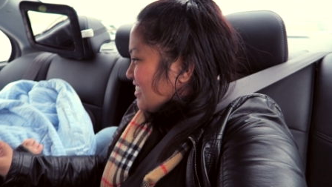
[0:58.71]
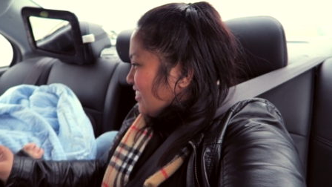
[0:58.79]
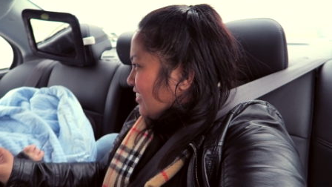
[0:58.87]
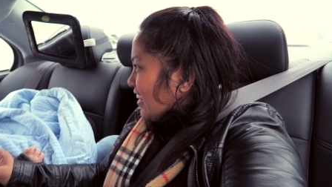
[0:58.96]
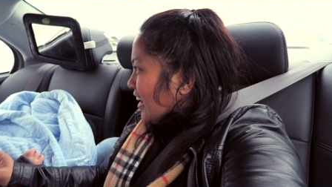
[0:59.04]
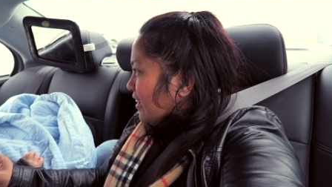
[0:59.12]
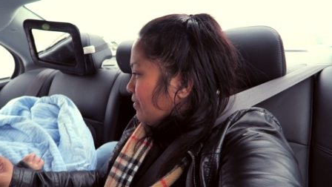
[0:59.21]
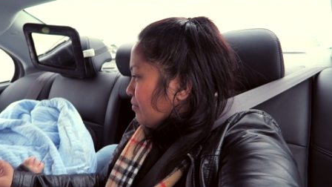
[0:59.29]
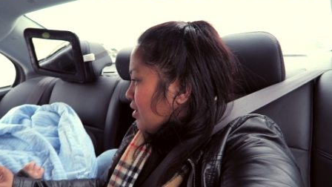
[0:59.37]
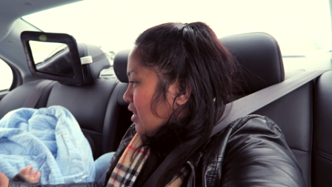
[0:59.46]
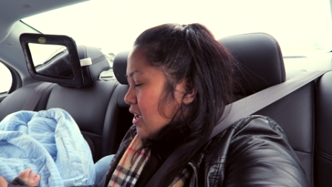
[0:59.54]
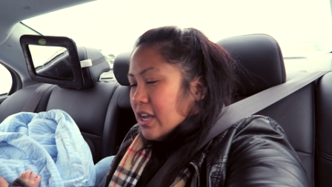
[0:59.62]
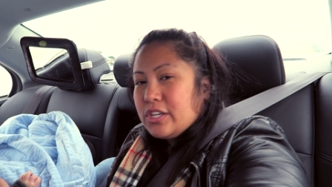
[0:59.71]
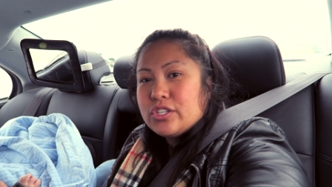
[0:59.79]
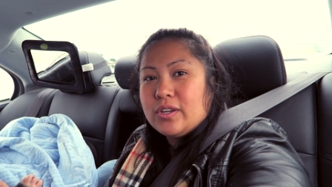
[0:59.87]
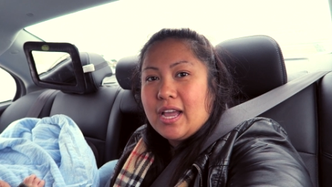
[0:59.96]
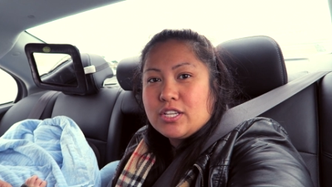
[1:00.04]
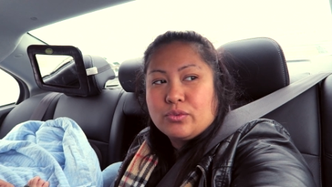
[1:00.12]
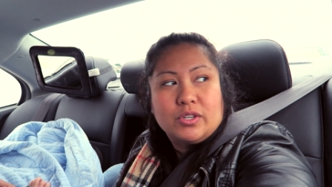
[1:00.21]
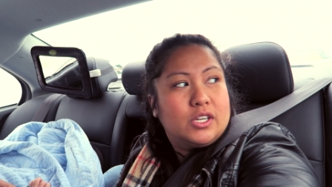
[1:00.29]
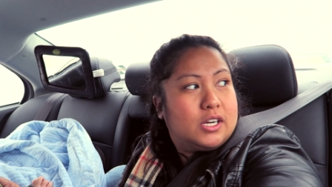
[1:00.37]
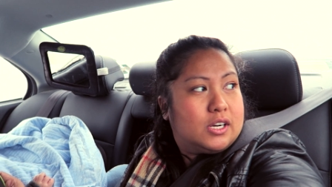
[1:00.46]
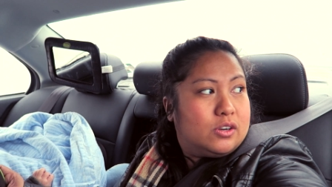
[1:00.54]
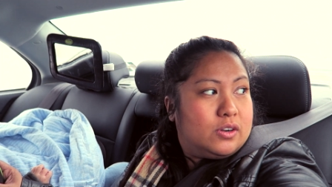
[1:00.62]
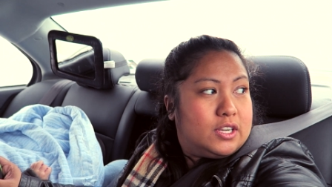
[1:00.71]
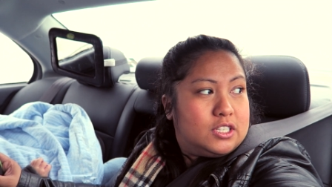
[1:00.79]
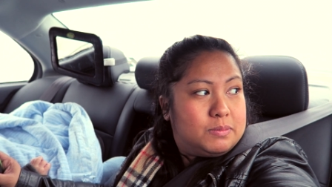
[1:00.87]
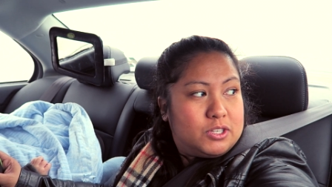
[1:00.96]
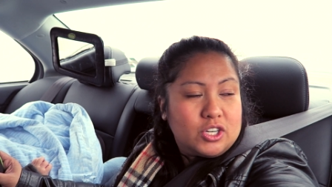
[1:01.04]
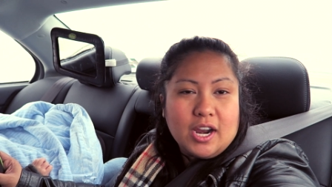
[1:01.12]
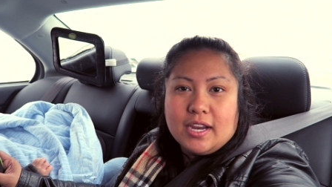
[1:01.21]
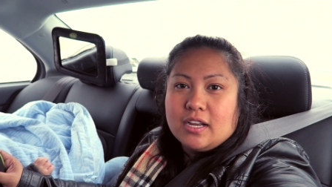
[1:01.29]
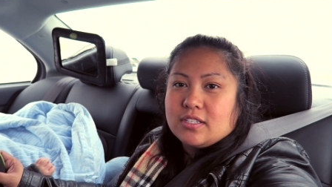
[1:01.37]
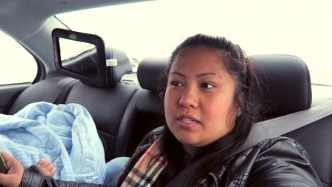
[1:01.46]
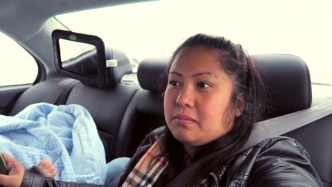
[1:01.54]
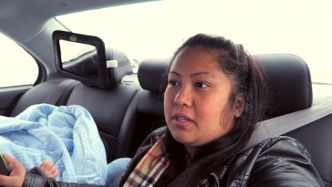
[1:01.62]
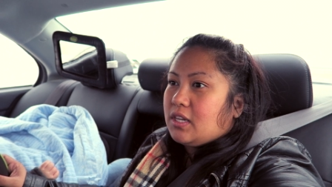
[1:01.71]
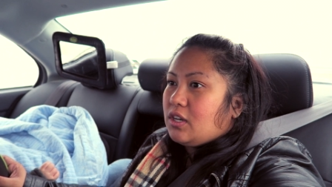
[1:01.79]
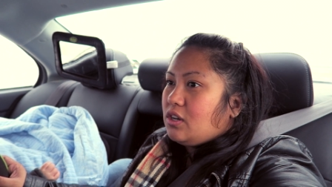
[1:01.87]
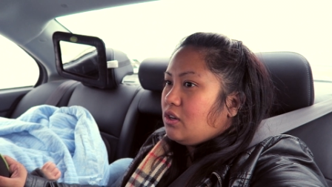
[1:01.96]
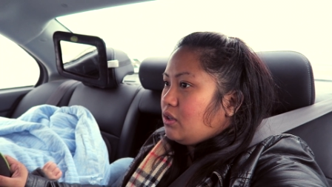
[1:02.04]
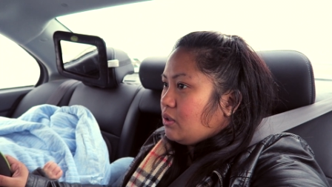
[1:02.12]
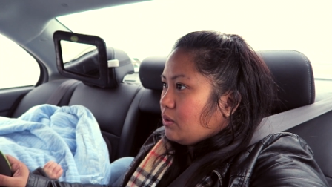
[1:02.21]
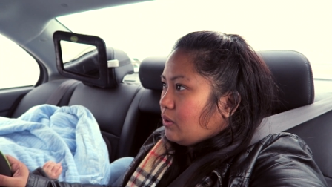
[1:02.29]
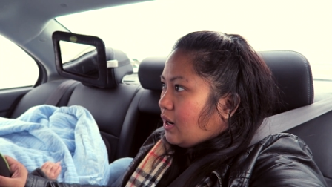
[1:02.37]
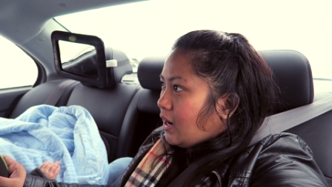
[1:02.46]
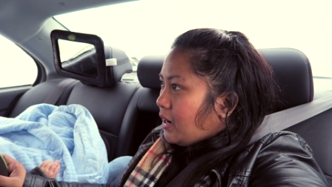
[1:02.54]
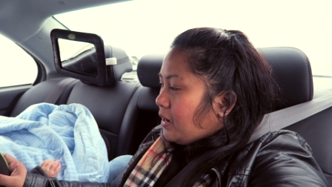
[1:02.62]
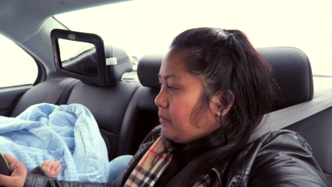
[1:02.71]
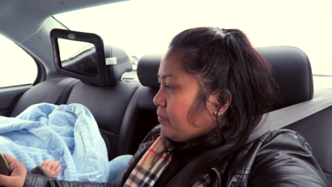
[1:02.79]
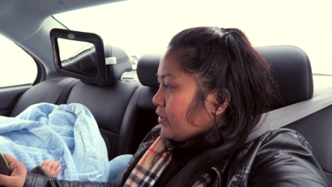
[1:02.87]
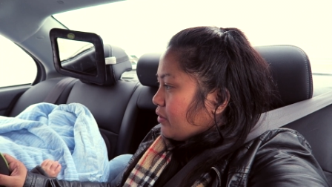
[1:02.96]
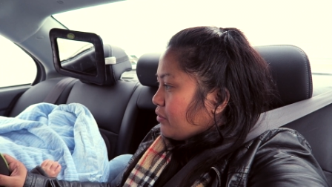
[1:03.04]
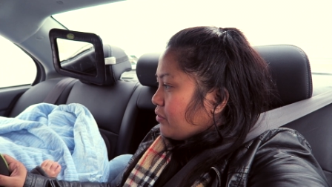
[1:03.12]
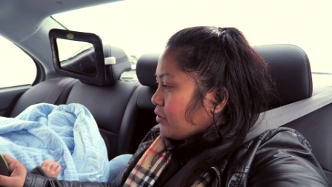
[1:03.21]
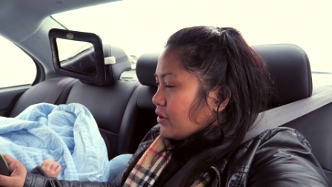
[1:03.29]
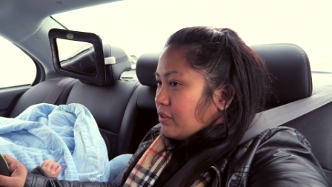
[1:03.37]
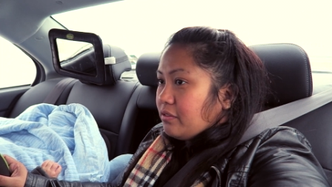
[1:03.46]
So yeah, so guys, we're going to be trying out something new for the